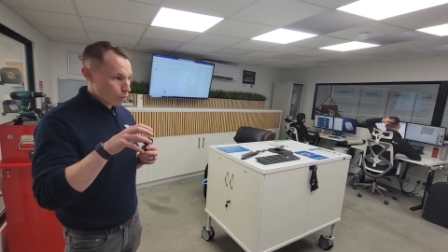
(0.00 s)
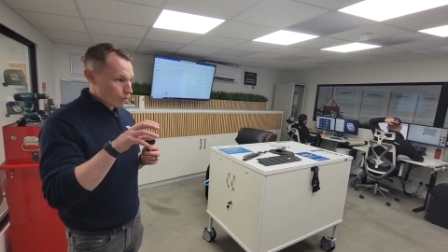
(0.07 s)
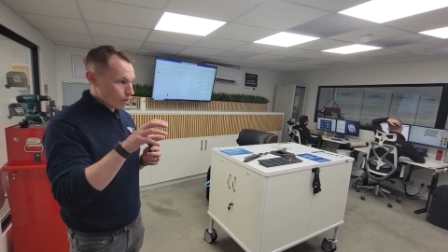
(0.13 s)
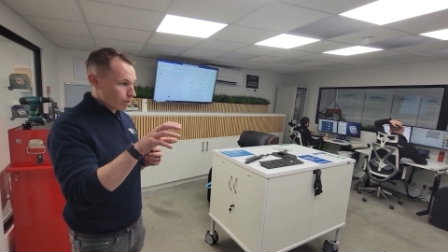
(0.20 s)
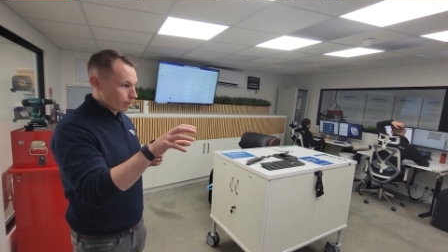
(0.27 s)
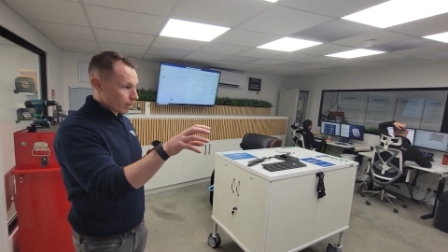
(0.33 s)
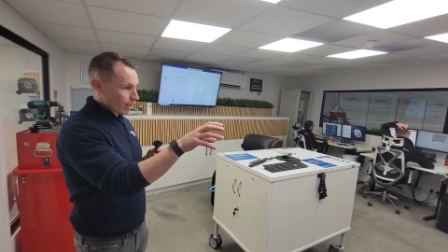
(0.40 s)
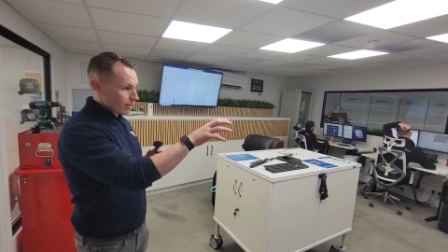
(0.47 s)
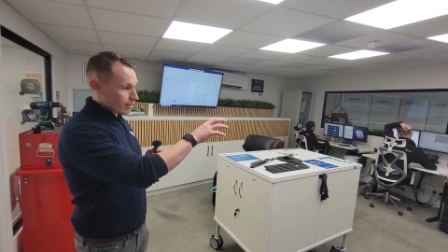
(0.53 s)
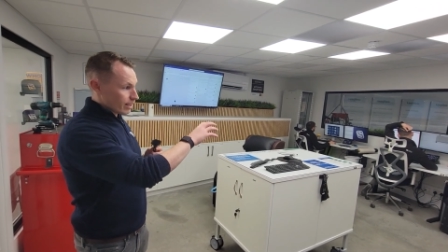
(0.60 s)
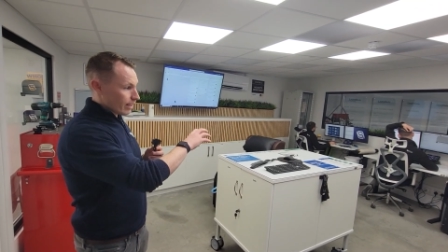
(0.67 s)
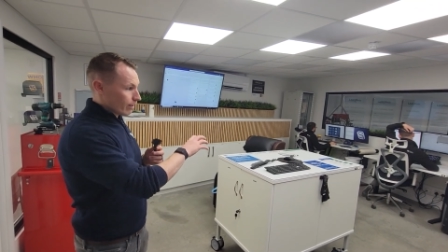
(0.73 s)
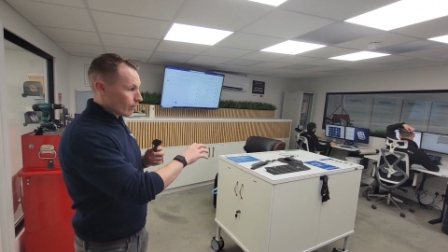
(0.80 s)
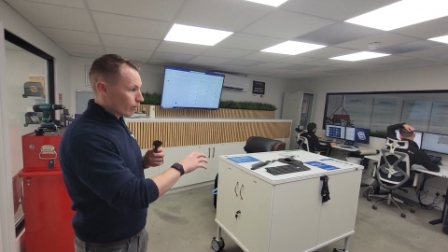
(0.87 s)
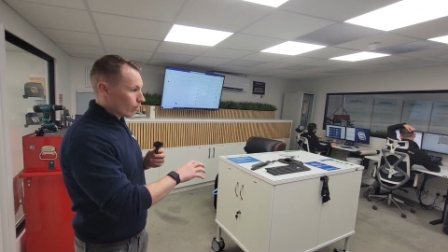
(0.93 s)
The guys
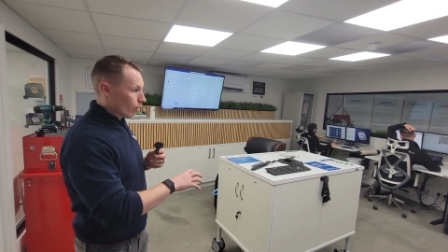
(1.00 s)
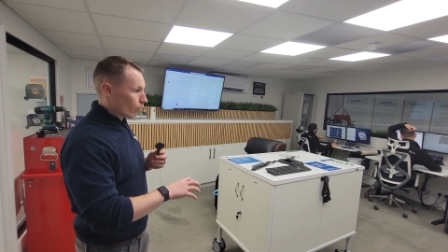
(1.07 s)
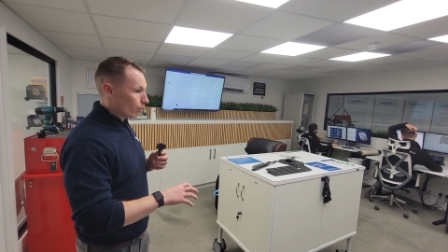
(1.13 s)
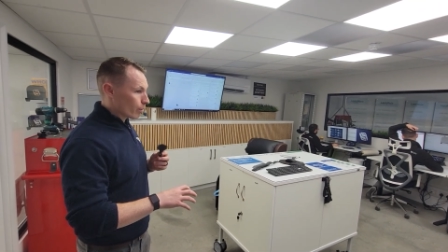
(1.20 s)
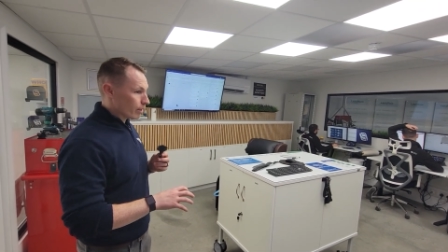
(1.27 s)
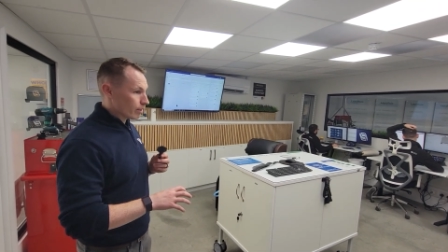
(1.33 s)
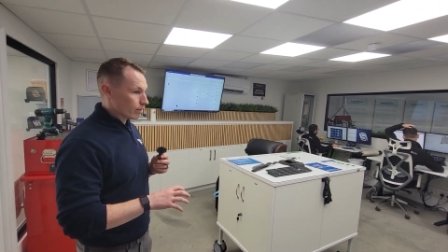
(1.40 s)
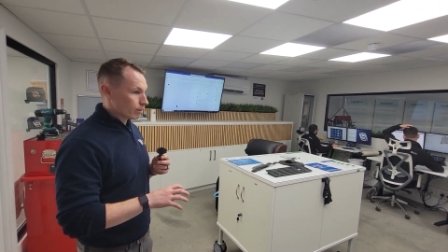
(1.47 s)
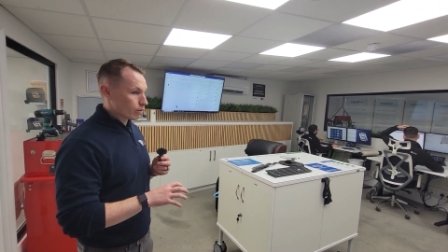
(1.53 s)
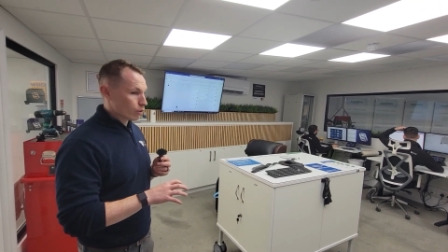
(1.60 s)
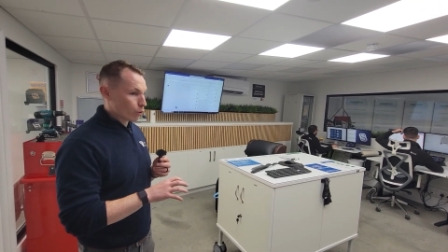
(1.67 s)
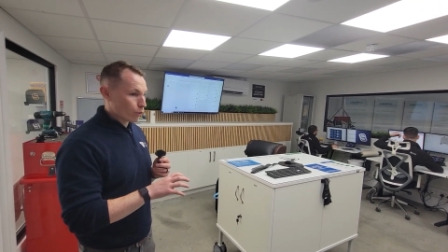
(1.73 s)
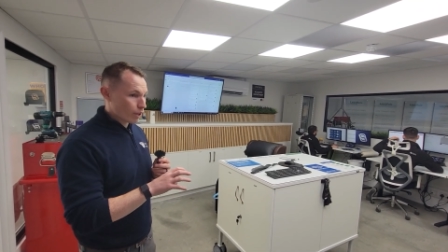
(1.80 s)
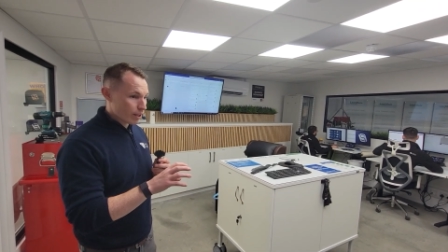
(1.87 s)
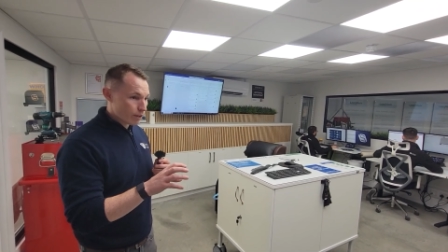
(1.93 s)
here are being
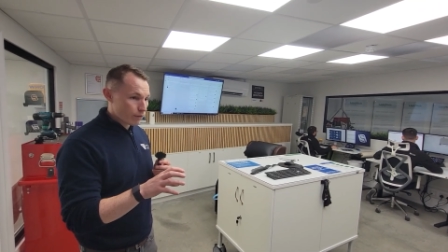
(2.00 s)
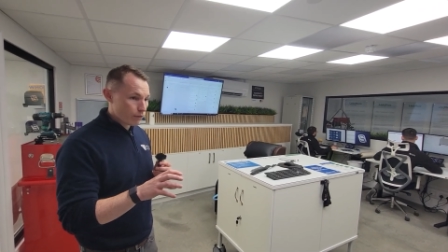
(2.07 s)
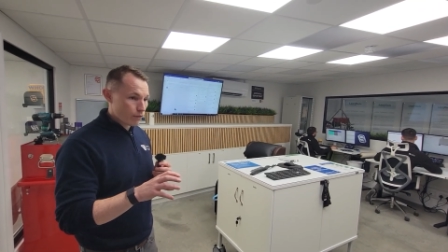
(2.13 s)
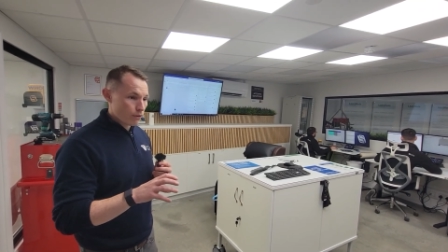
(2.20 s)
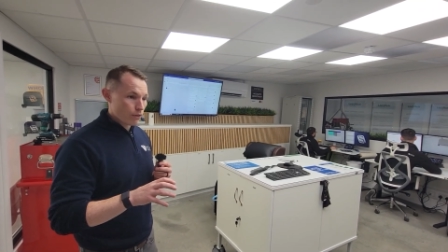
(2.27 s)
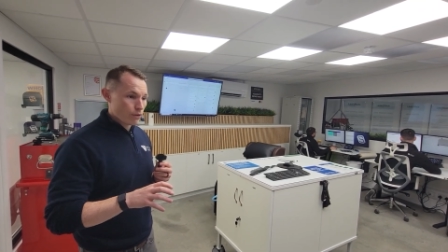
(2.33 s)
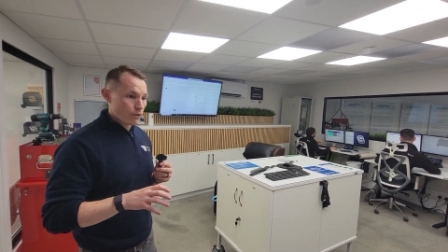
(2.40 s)
creative.